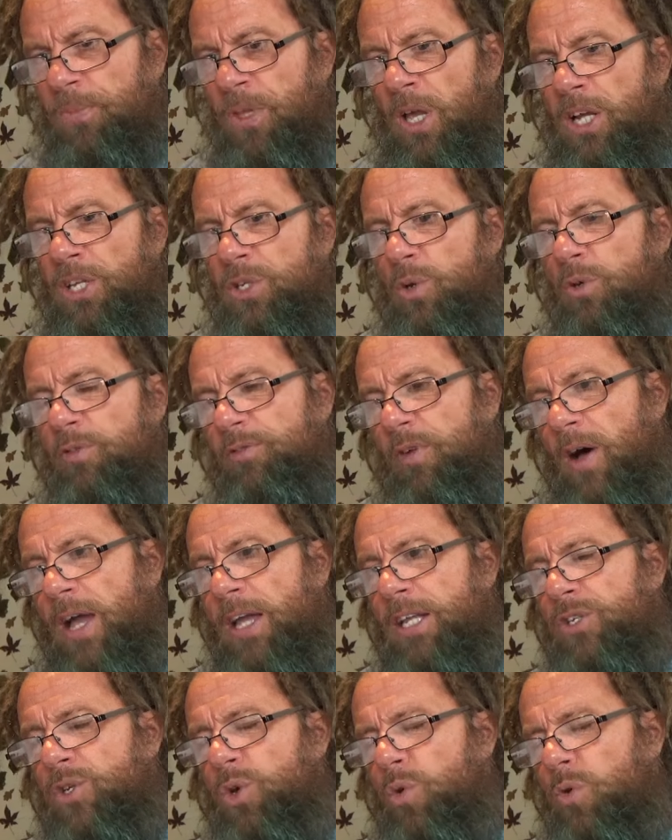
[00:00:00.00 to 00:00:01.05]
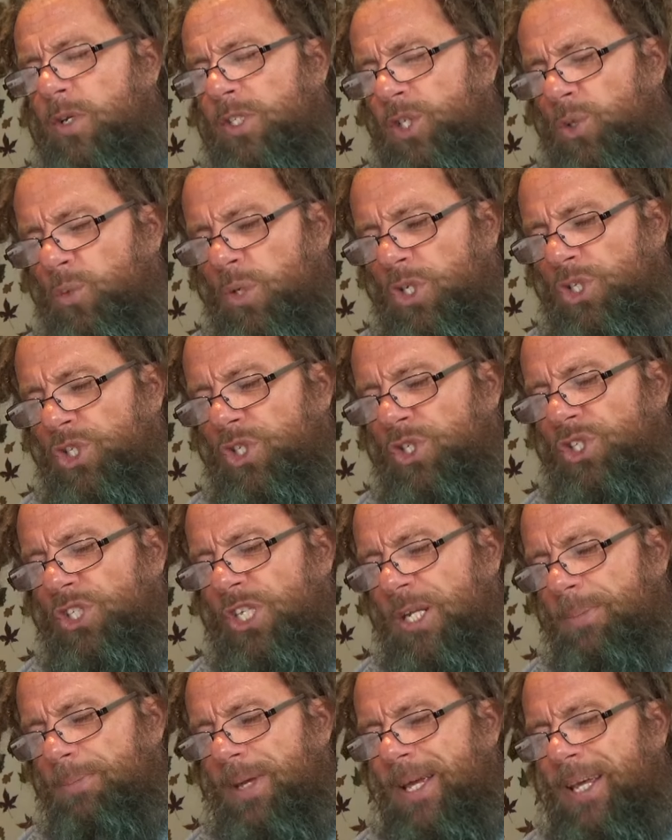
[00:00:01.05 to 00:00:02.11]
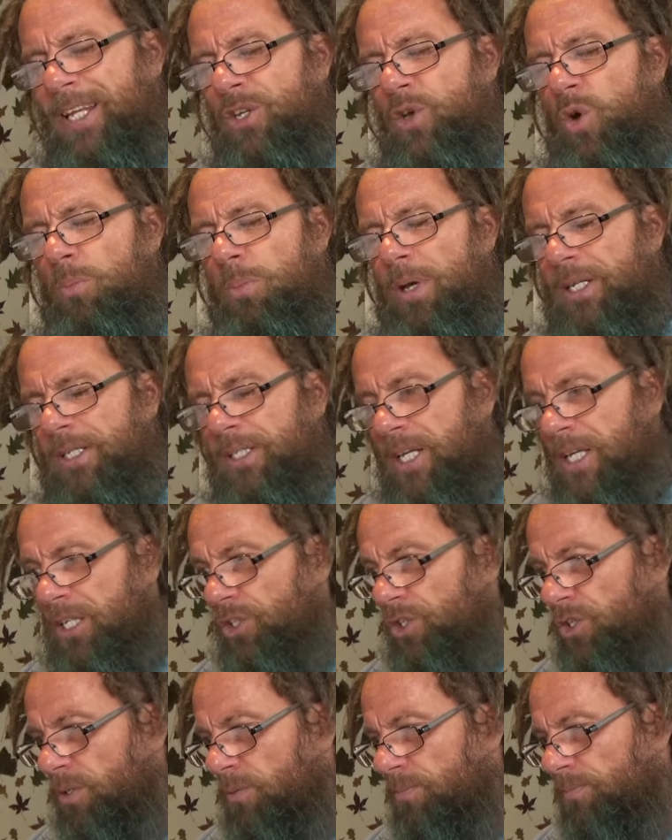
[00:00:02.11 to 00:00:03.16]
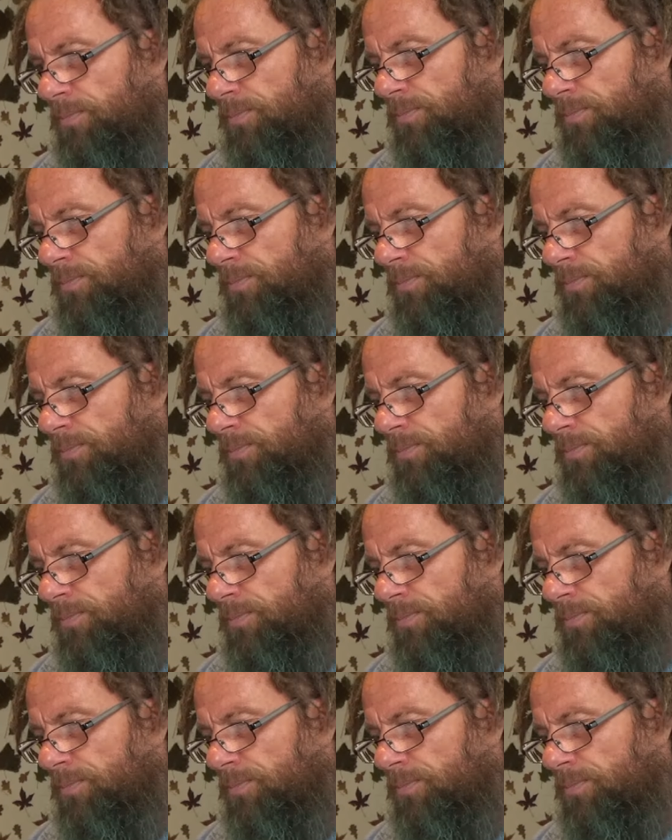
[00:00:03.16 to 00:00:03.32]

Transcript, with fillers: And you find your intuition deep in your meditation.